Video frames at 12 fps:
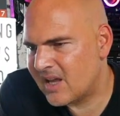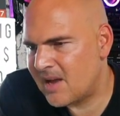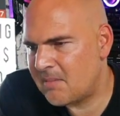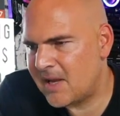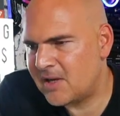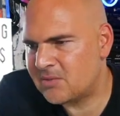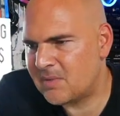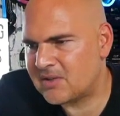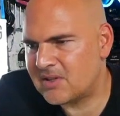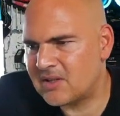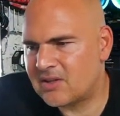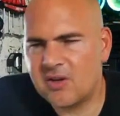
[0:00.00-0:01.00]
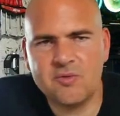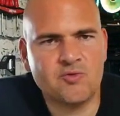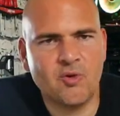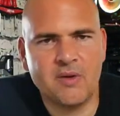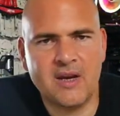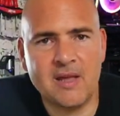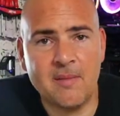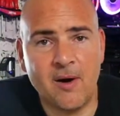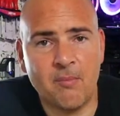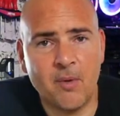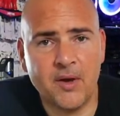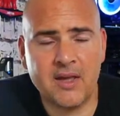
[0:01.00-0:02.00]
MH, best thing to do, drop me an email.
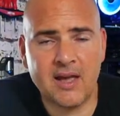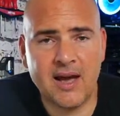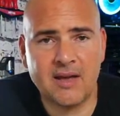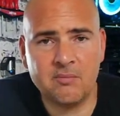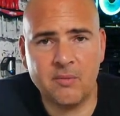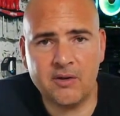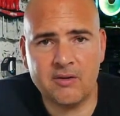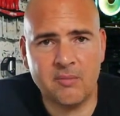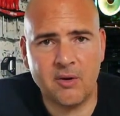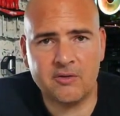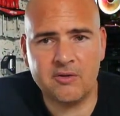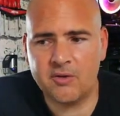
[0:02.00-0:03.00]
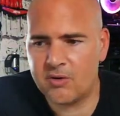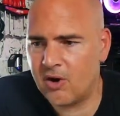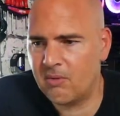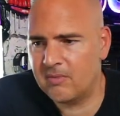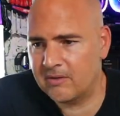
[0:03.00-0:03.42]
Mike@mikesunboxing.com.